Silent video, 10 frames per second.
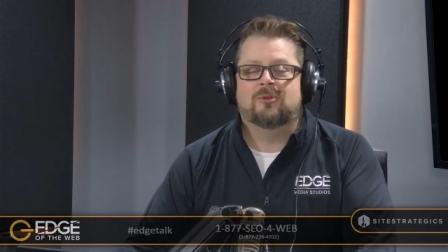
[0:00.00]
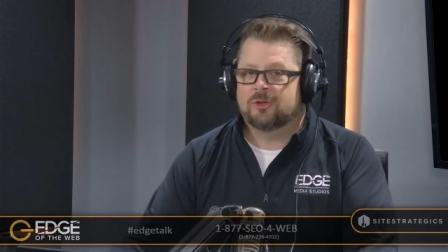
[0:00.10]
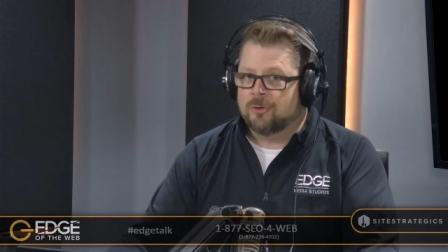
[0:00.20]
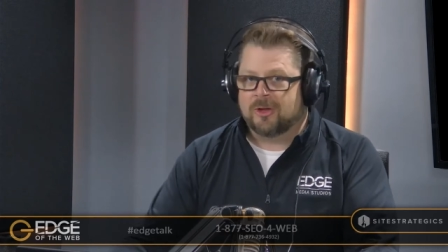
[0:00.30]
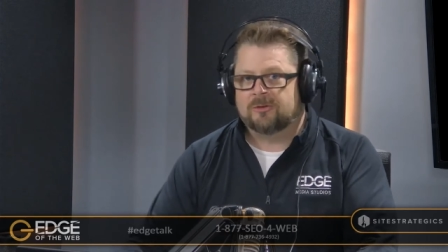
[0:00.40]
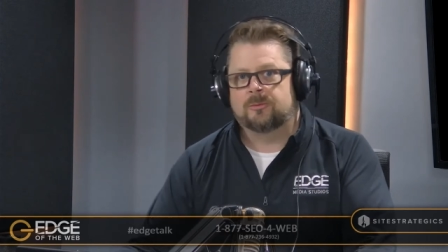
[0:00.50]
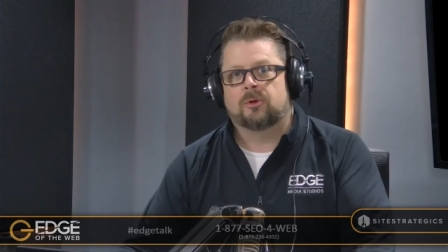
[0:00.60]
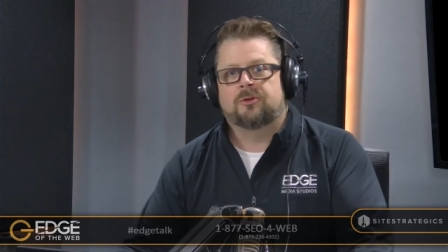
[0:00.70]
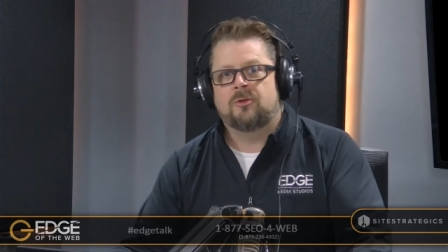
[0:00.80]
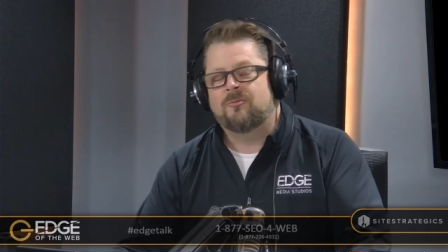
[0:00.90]
The show is actually
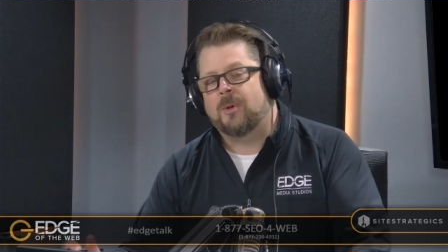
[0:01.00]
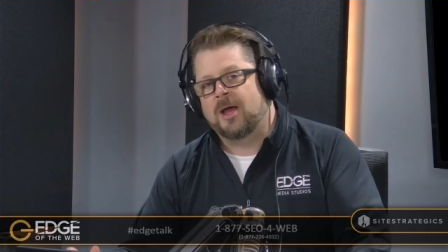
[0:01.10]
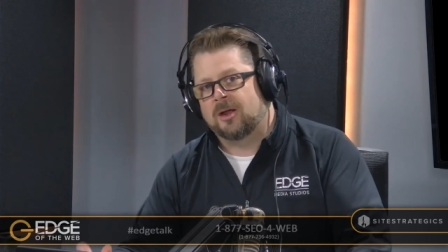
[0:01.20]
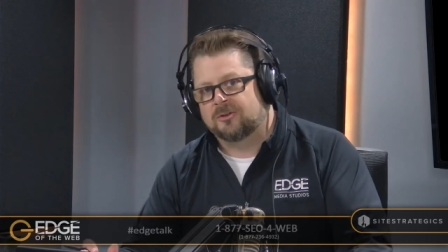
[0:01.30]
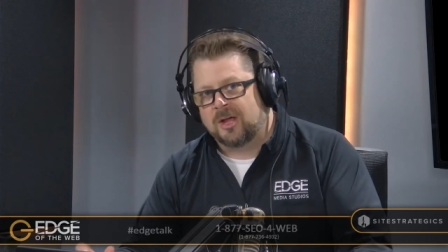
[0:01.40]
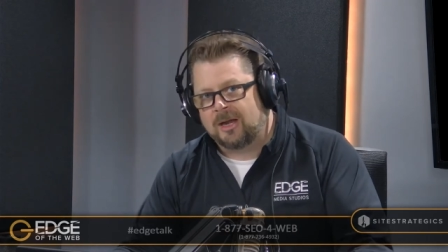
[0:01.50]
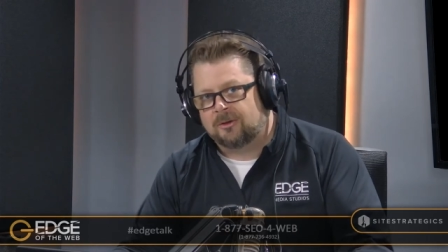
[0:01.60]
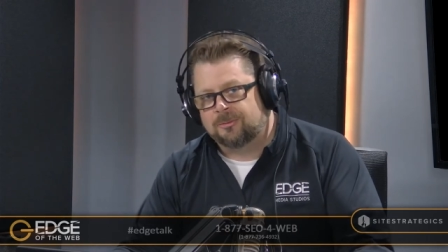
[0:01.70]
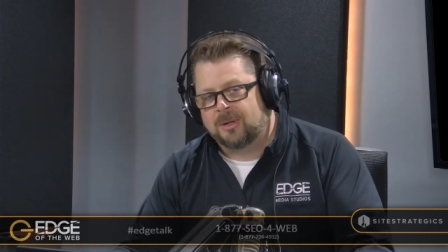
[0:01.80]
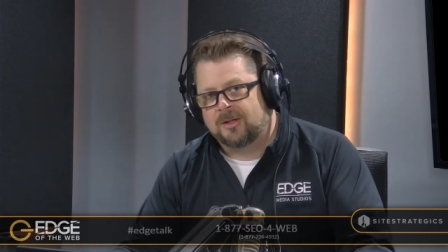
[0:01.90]
brought to you by our title
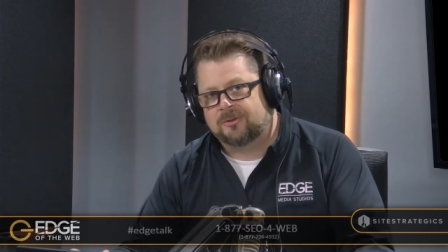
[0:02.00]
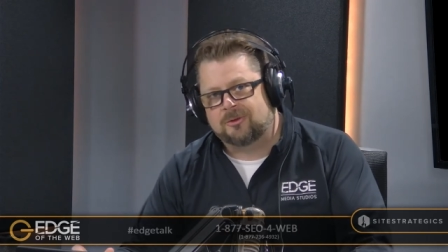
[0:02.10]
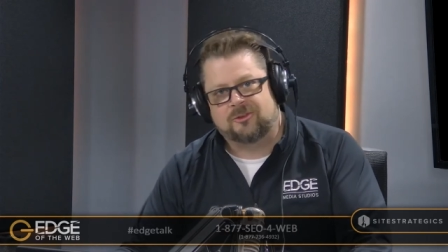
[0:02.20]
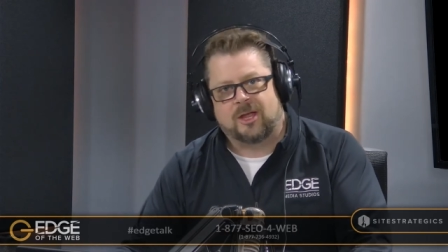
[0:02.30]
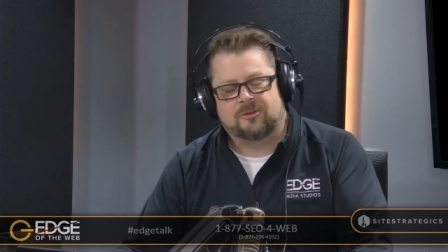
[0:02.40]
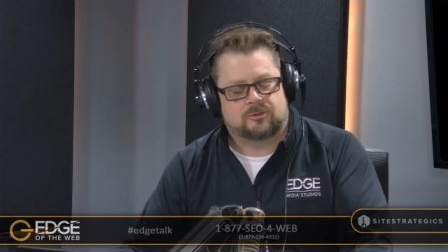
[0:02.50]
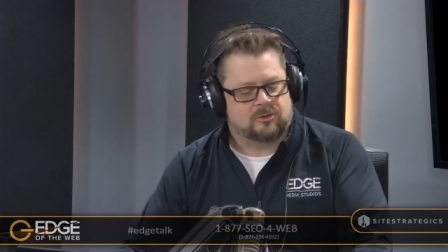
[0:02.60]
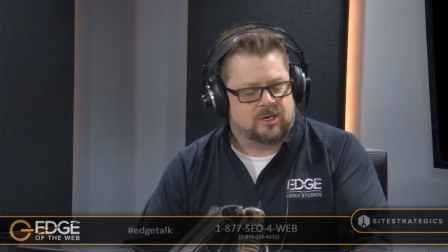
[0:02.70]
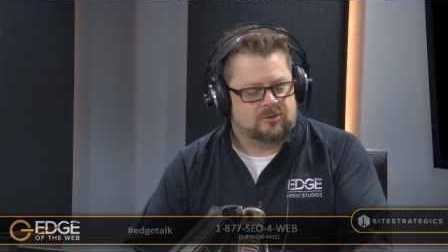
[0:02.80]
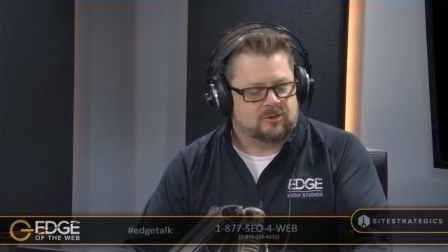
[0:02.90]
sponsor, Site
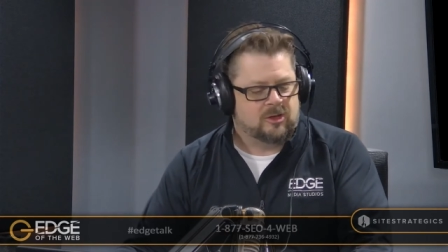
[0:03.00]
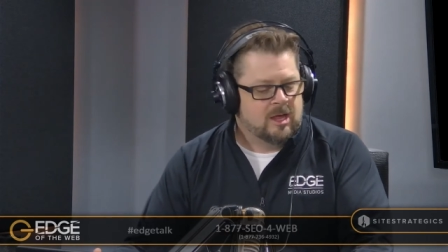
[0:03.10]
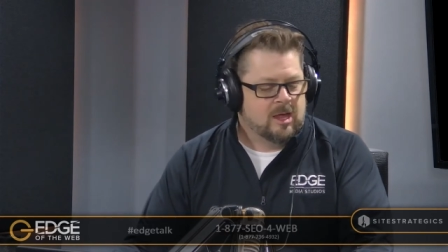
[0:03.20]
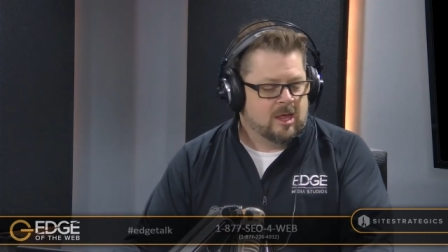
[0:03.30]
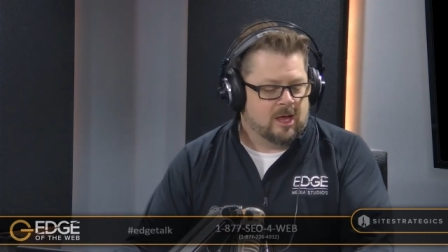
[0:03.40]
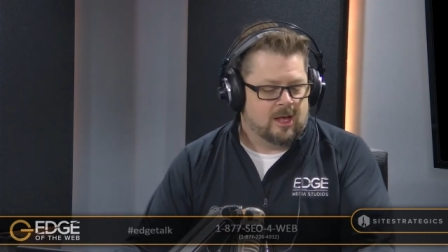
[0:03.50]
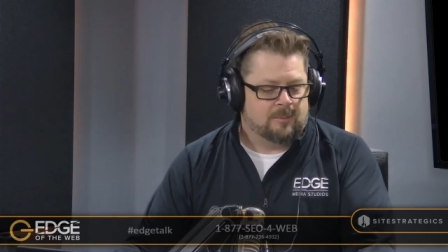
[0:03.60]
Strategics, uh,